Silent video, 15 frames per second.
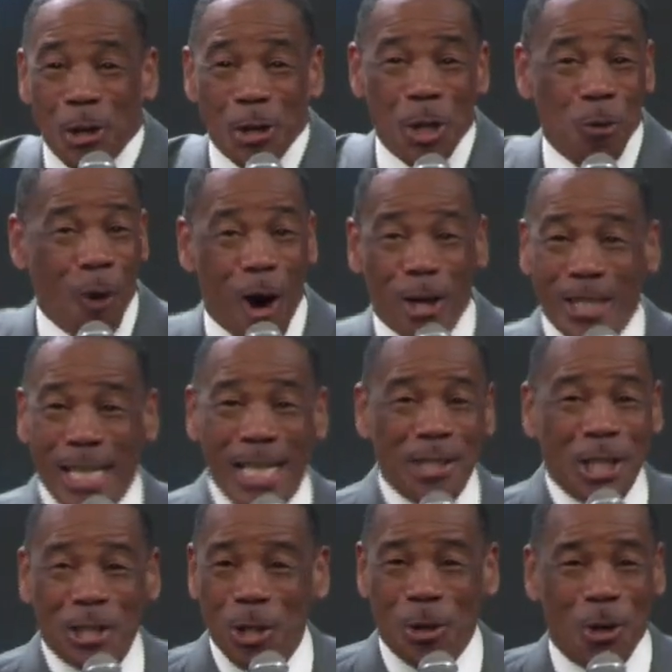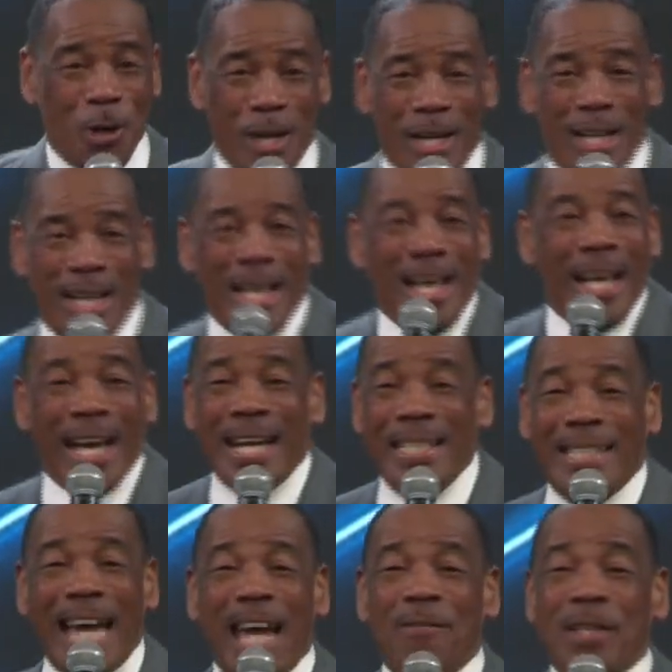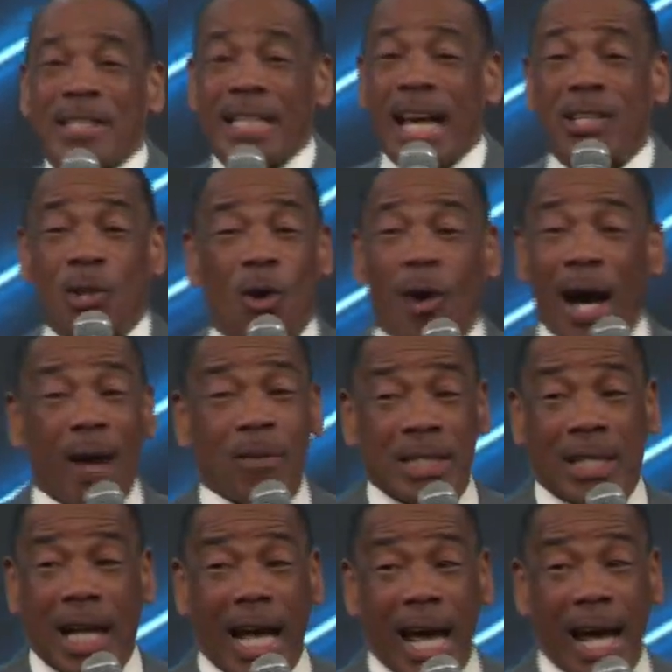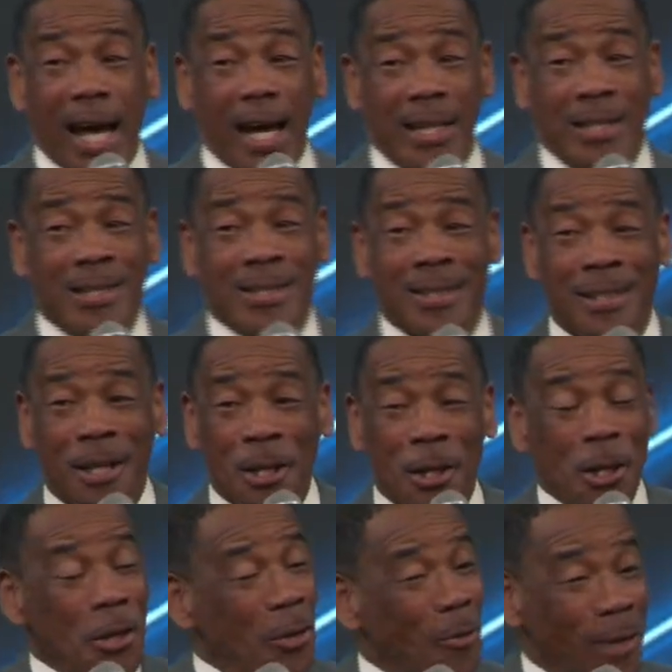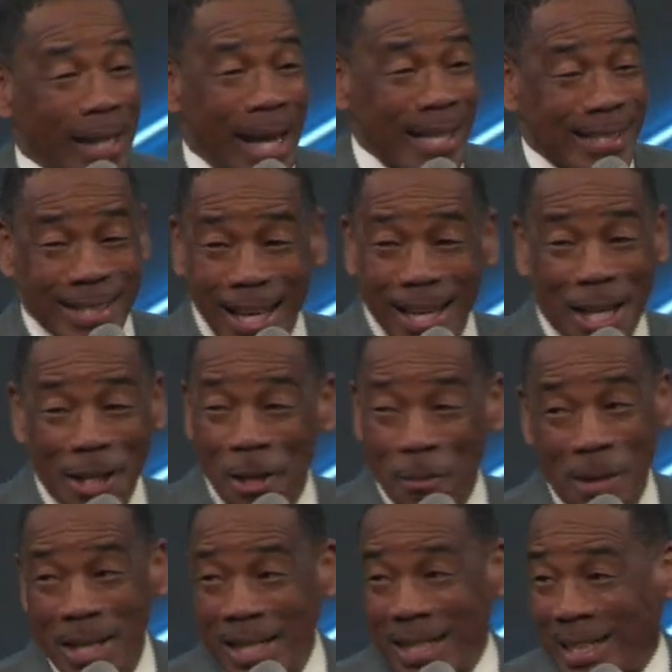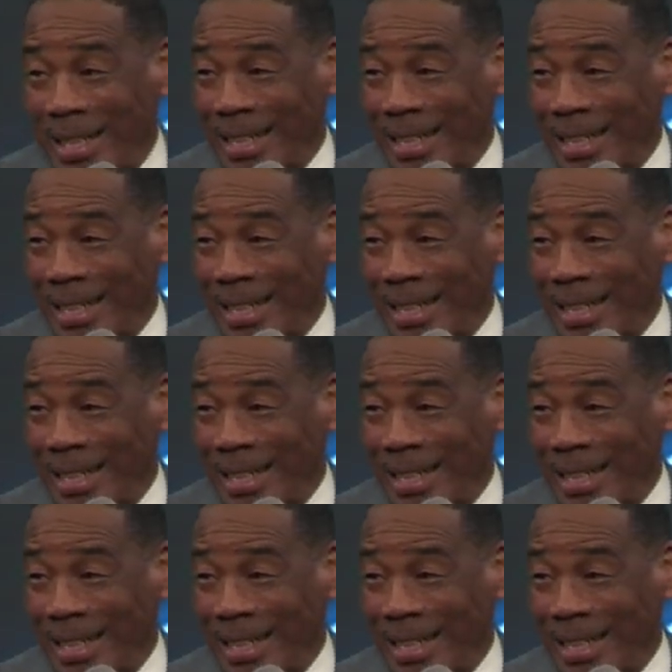You walked in the door. And David says, oh, I was glad when they said unto me,